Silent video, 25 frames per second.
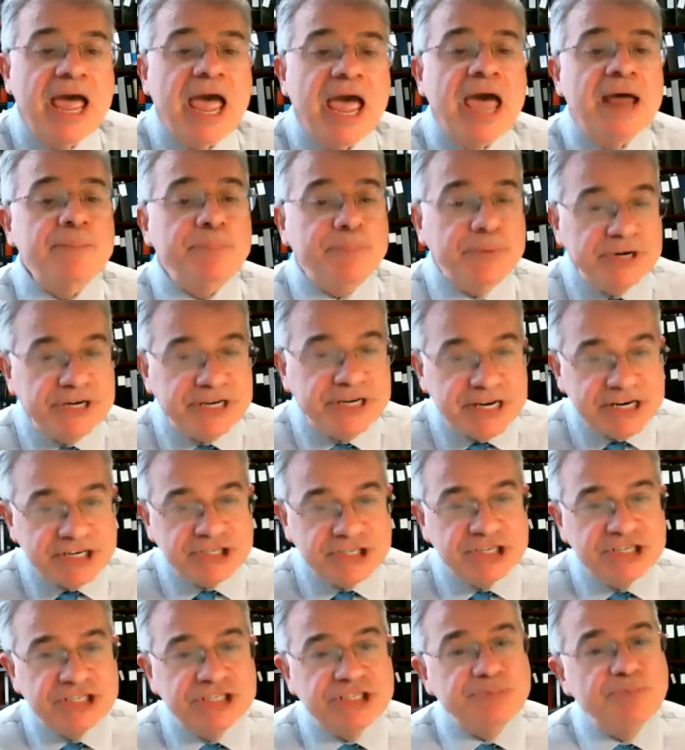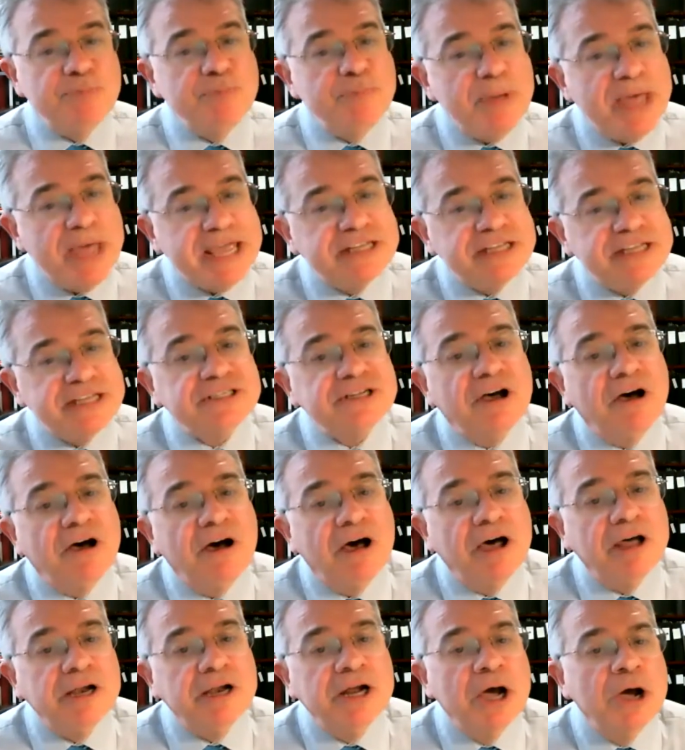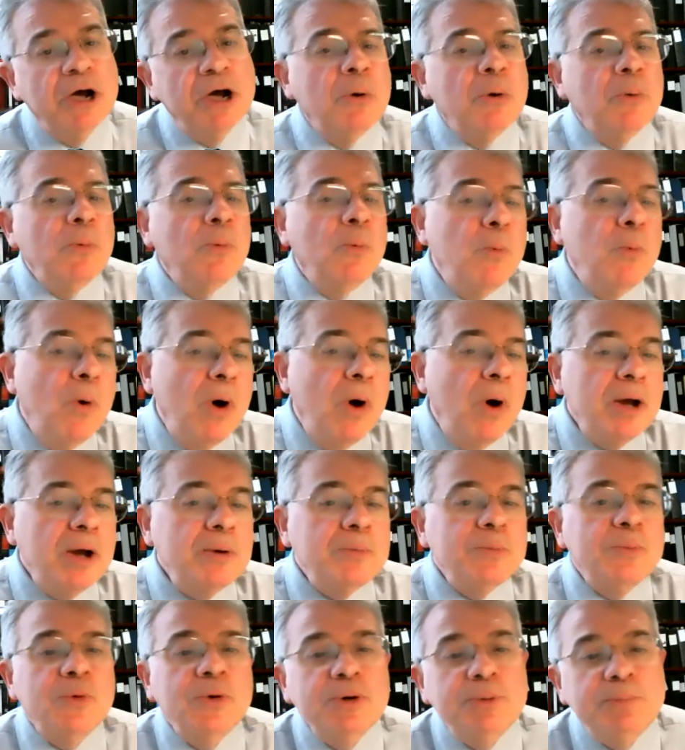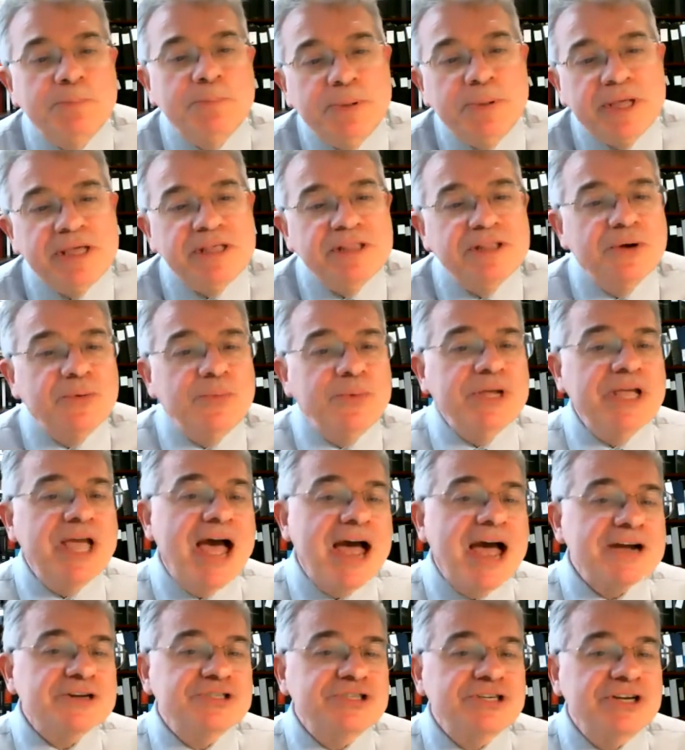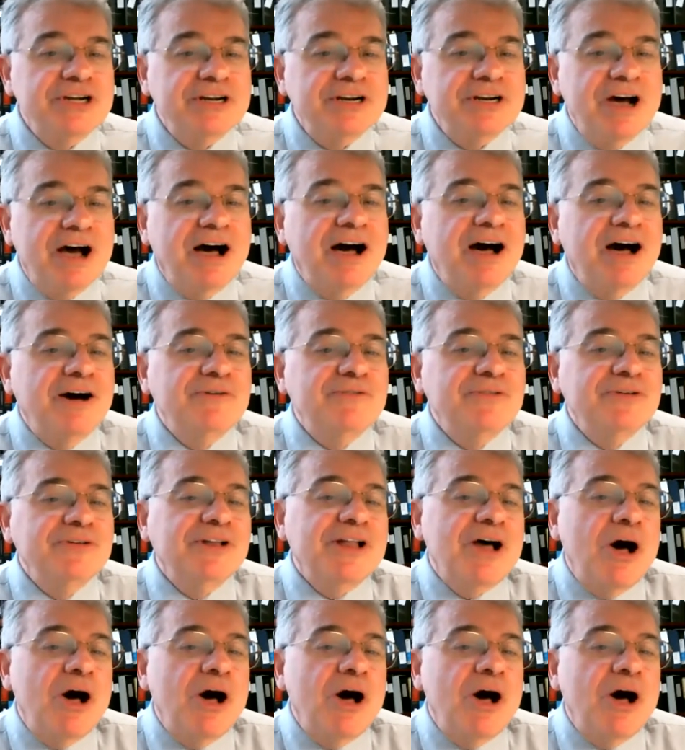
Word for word: and predictions based on what would be the reaction of,